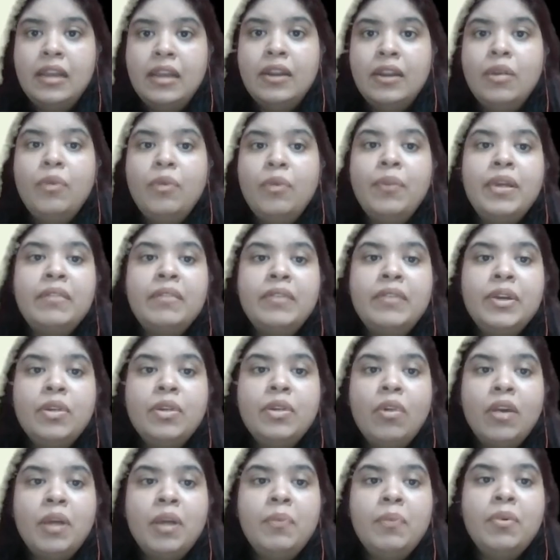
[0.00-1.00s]
Now, when we
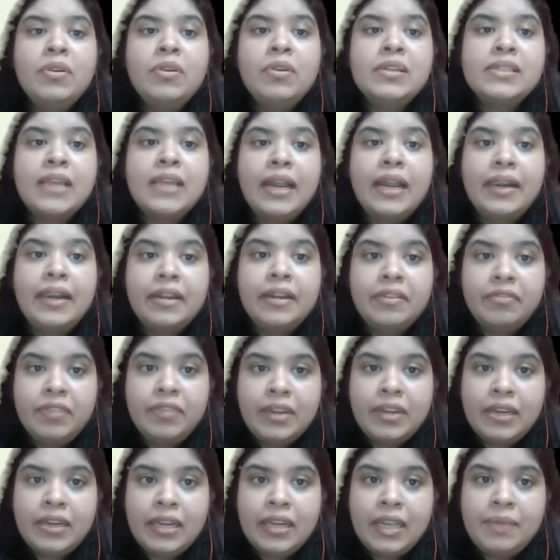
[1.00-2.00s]
talk about
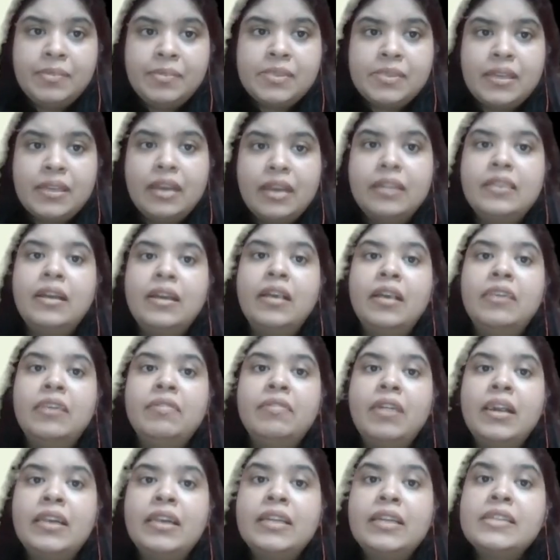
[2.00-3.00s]
scientific names, the
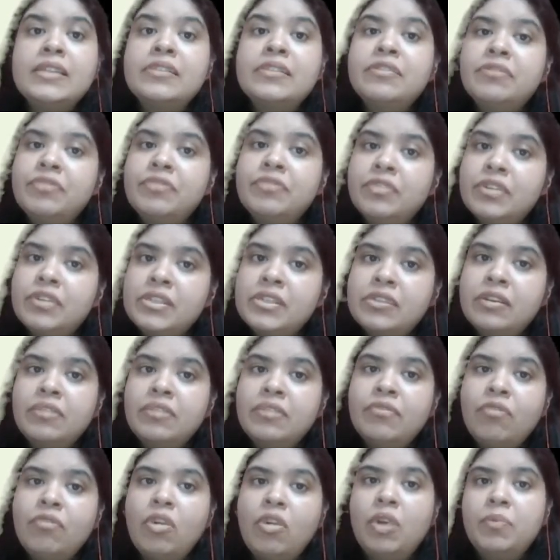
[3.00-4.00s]
advantage, the first
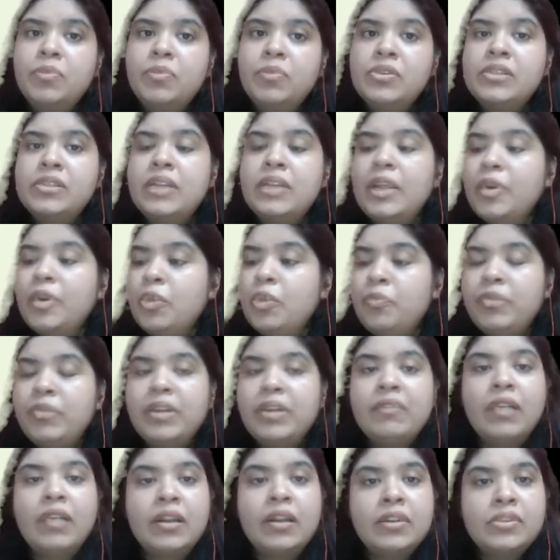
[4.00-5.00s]
and foremost, I hope we
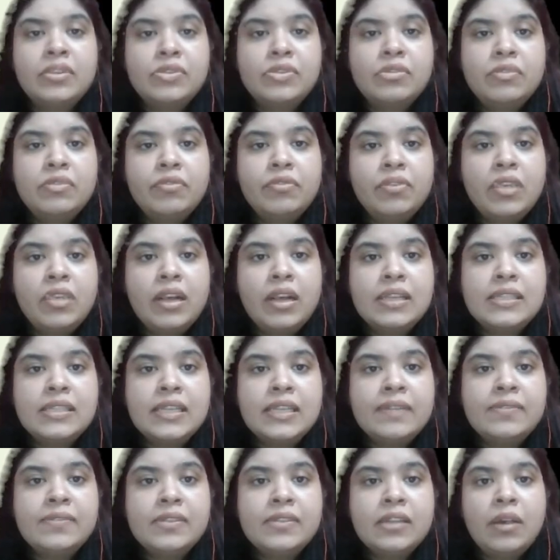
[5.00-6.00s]
have understood for
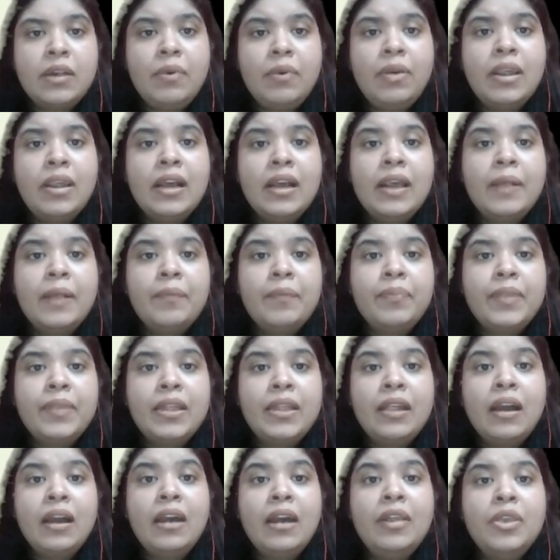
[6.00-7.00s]
ourselves now,
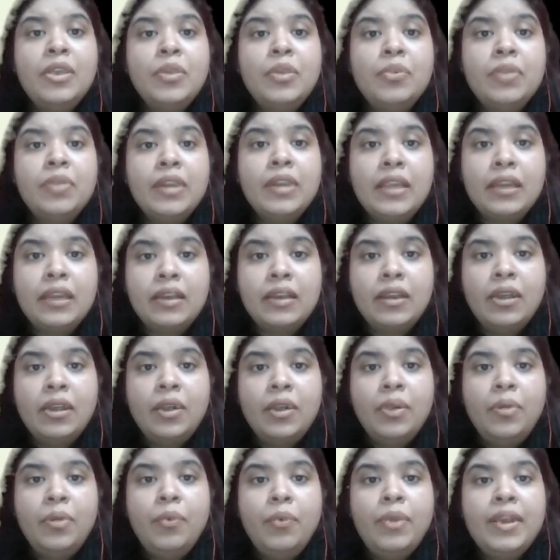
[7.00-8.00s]
they are unique.
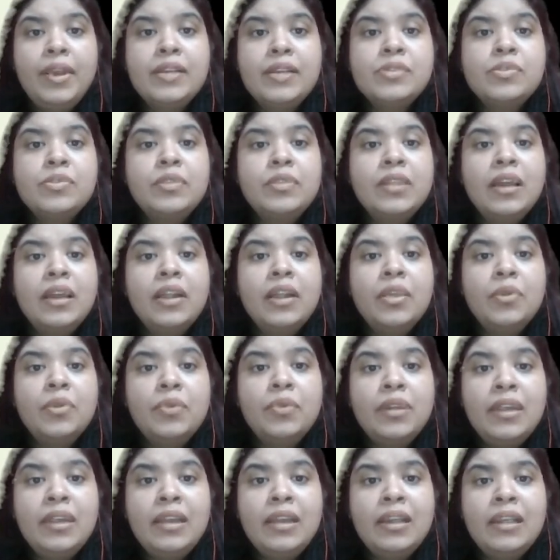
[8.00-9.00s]
Okay, so they are
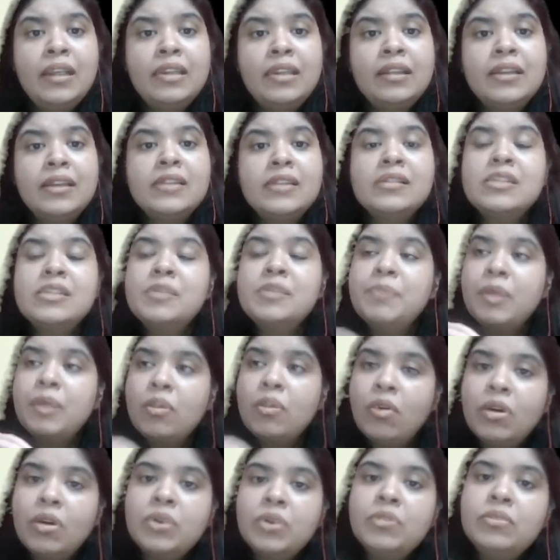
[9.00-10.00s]
unique and they just
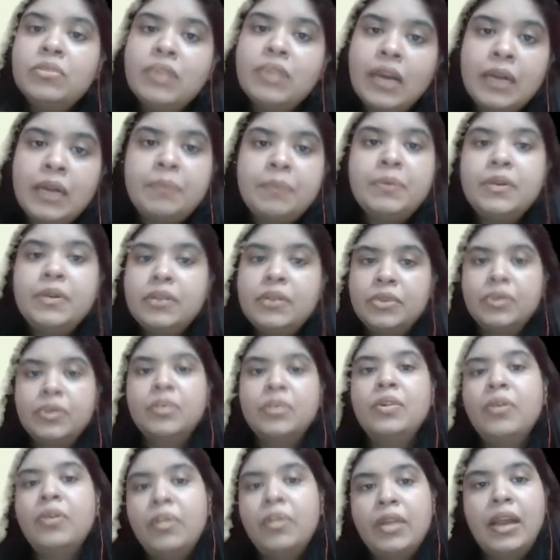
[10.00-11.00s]
belong to that
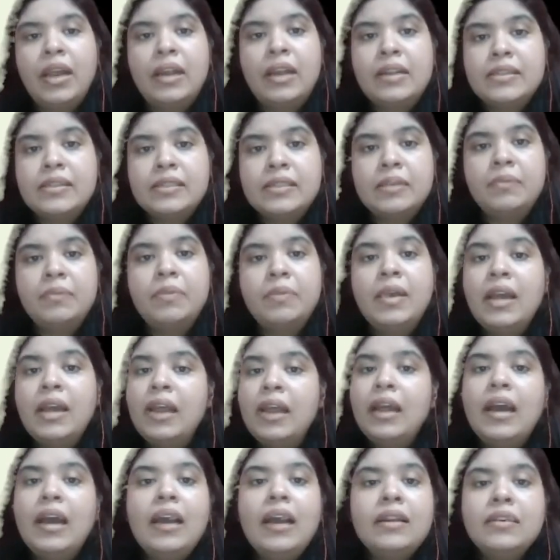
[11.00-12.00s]
particular organism.
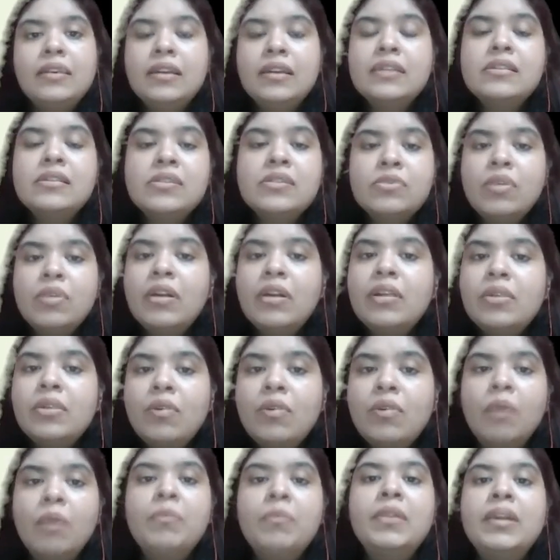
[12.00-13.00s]
And it is not a
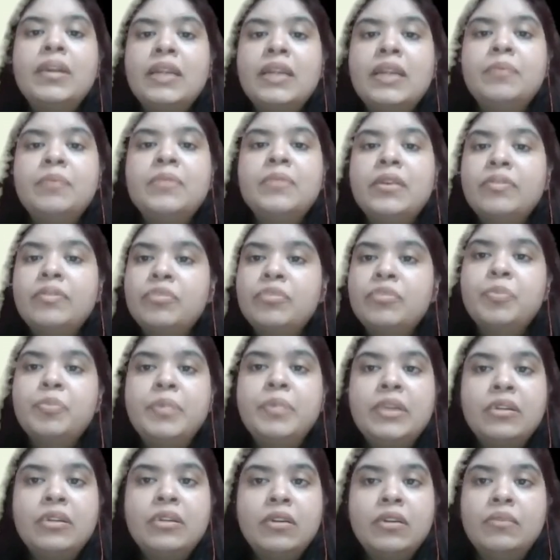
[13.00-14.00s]
common name that could
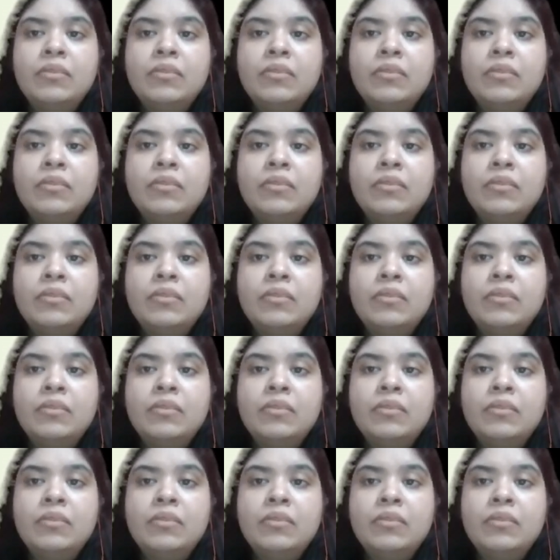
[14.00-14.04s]
be